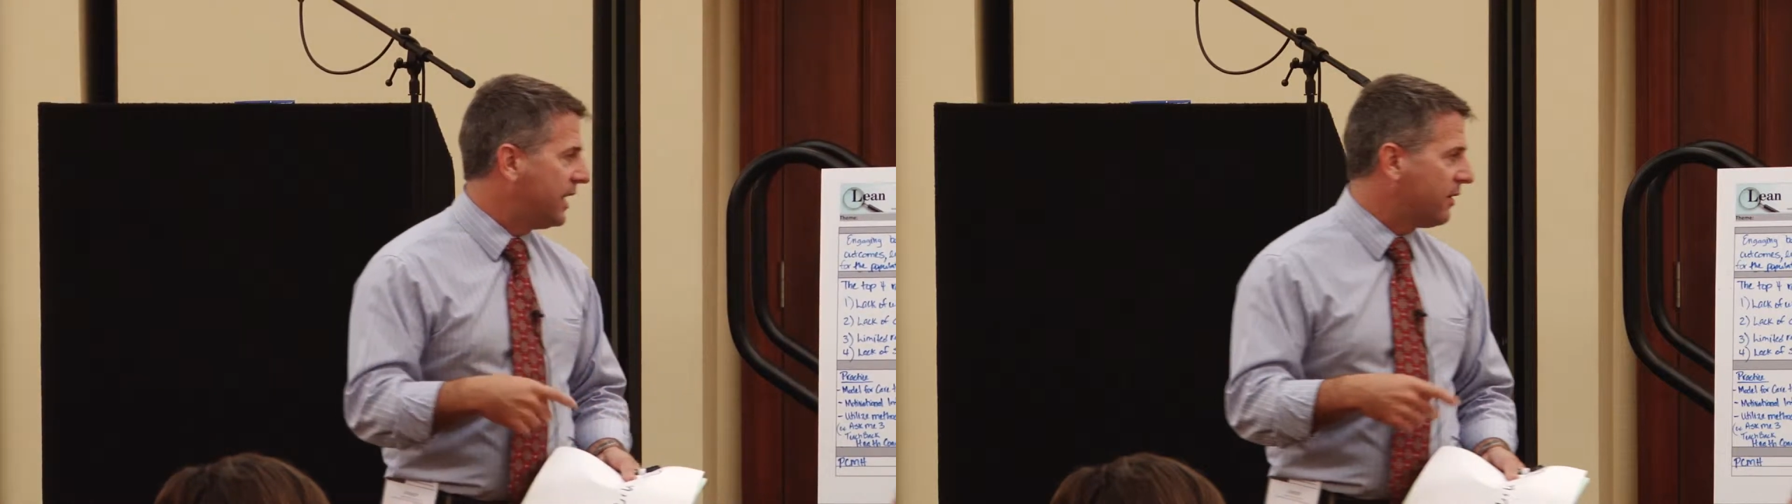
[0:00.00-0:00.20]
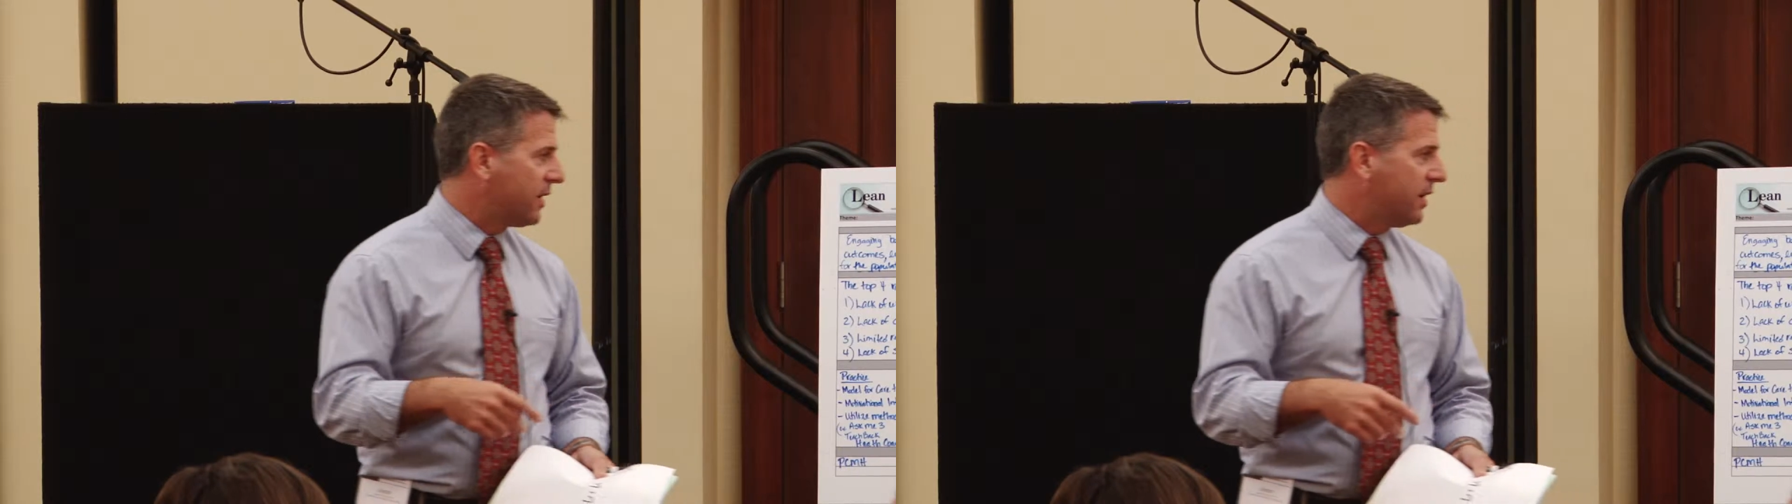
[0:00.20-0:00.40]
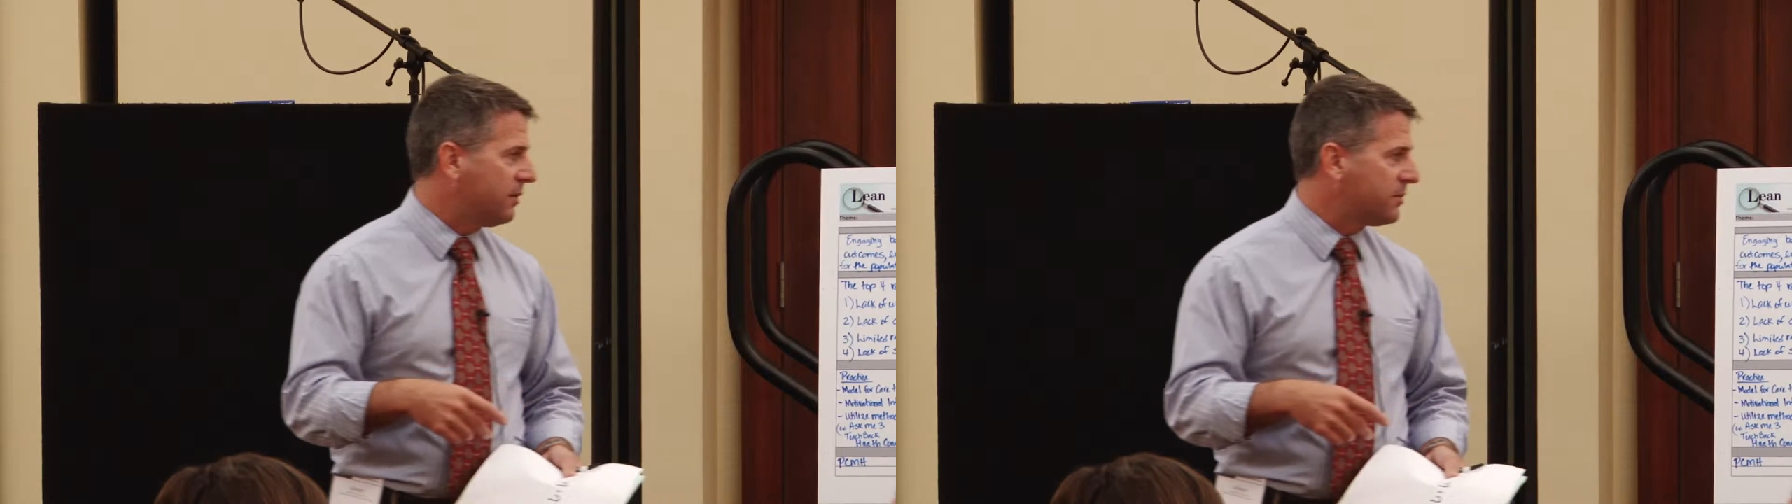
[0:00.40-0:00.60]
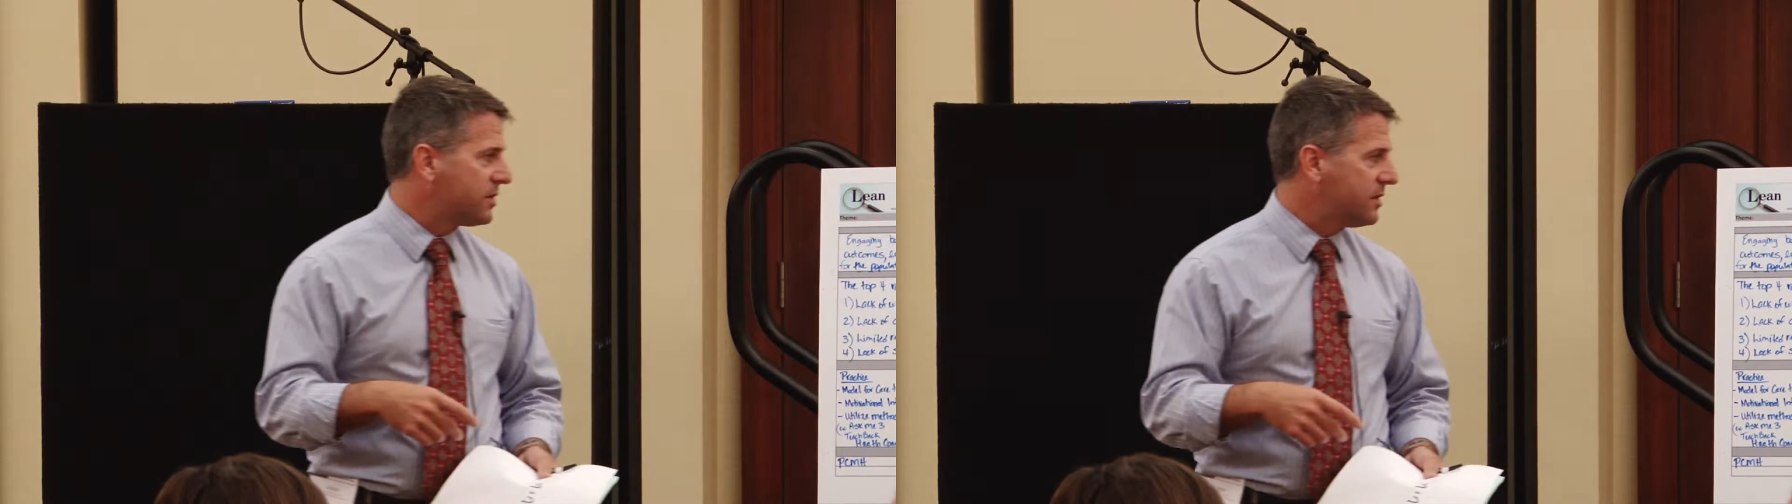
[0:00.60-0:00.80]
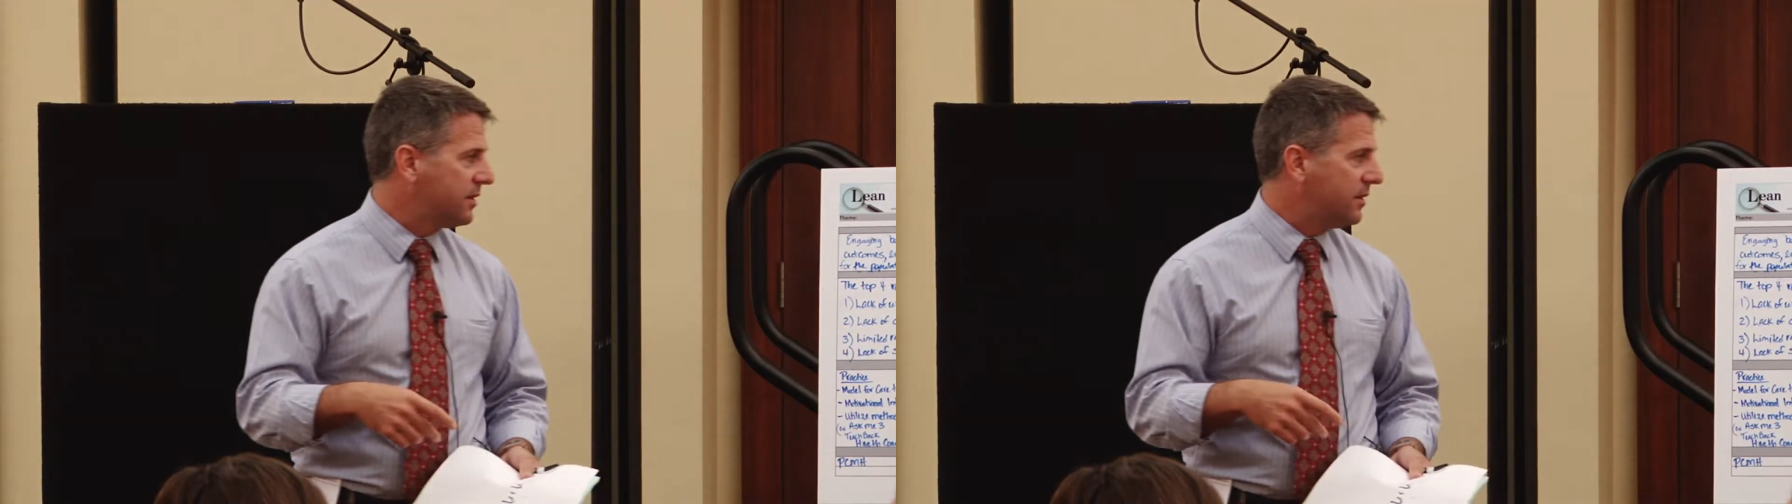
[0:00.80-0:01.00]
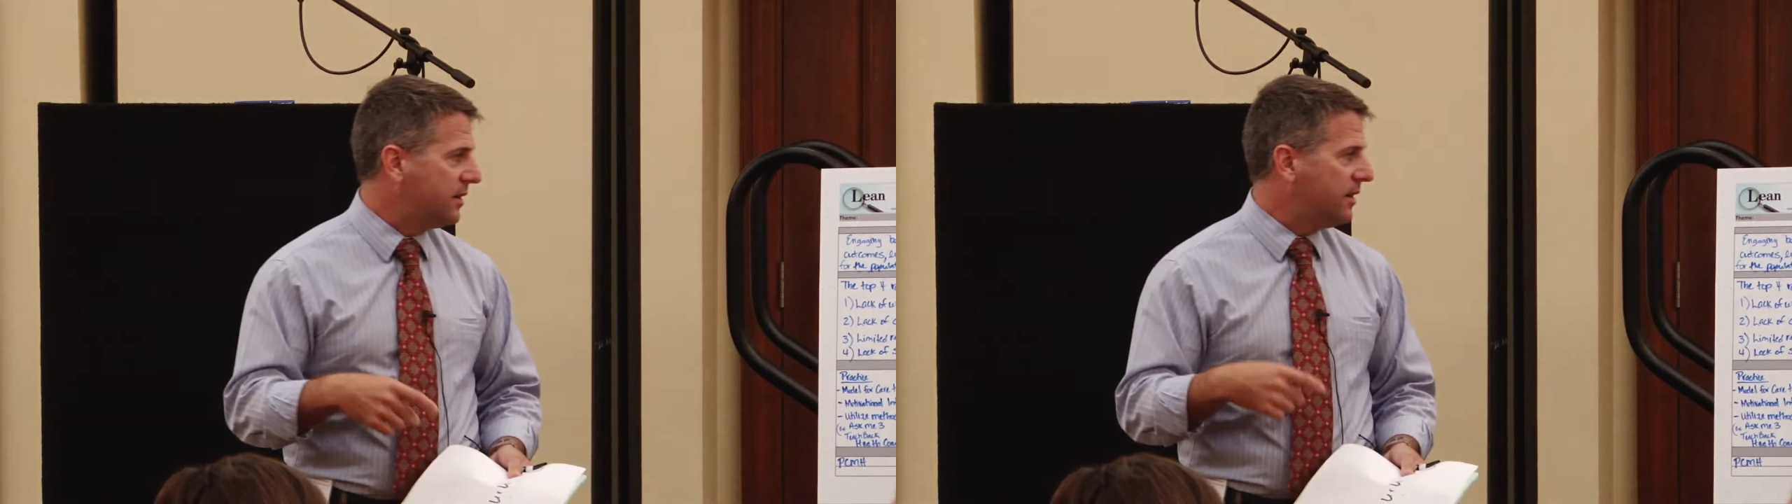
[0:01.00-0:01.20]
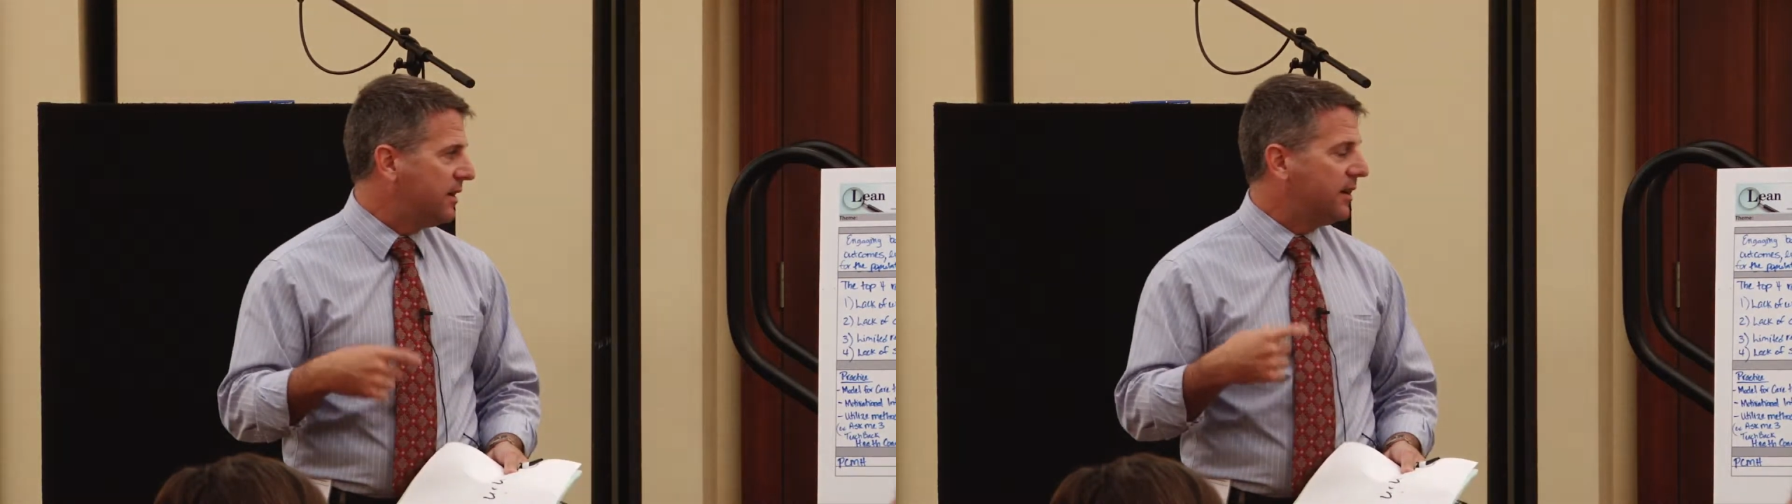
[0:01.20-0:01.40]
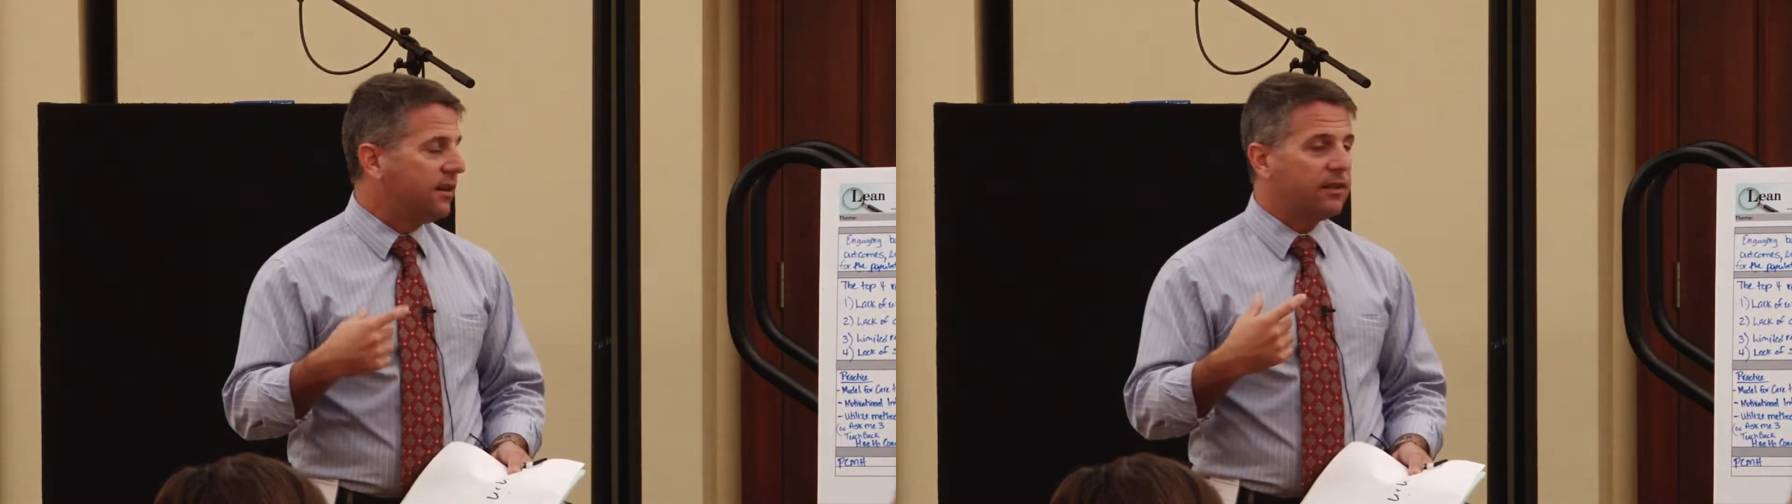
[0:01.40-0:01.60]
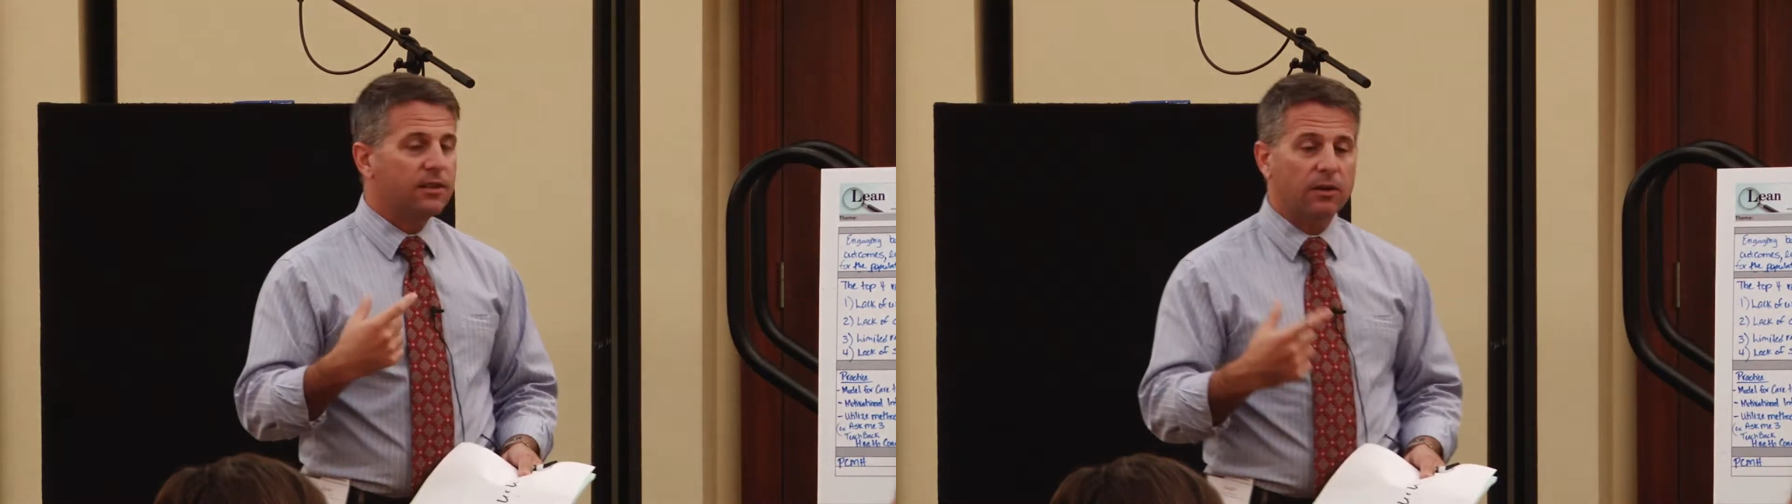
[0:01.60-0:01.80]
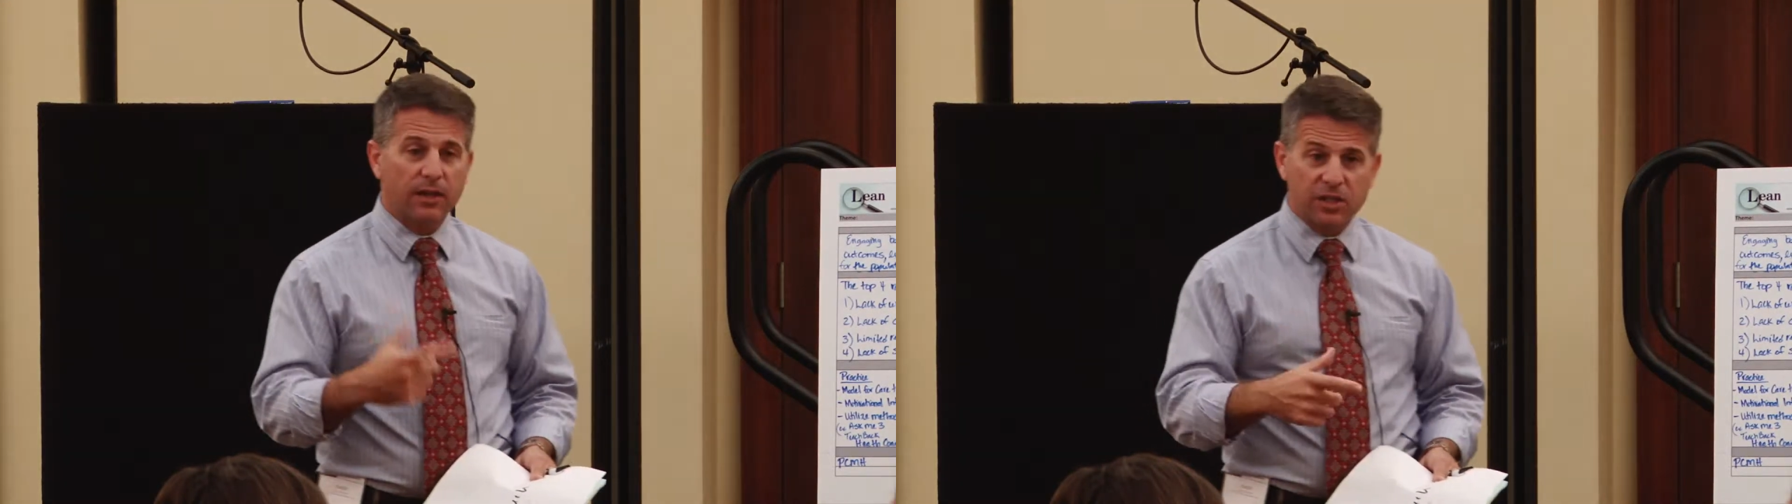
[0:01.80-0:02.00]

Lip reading: outcomes, their